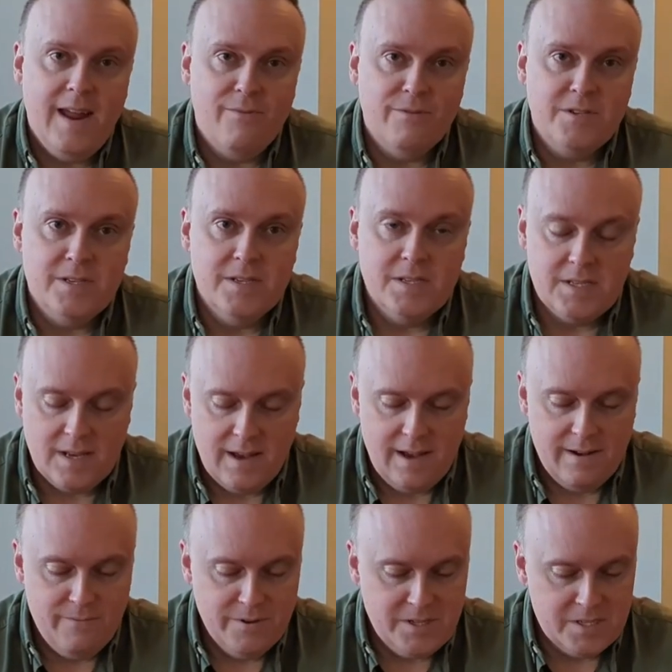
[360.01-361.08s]
which is
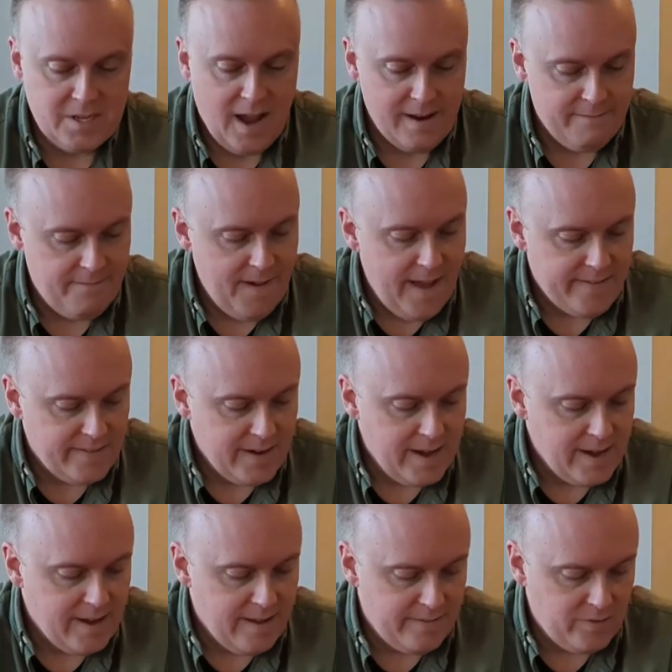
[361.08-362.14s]
kind of fascinating
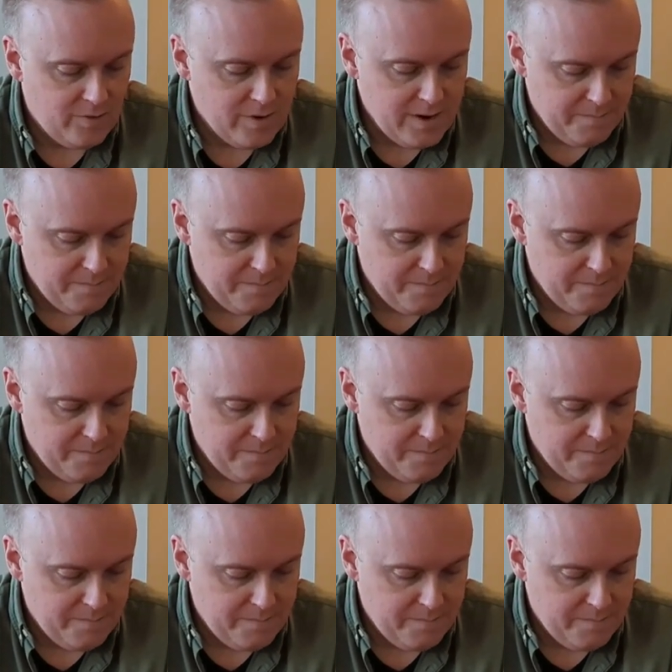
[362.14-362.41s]
history.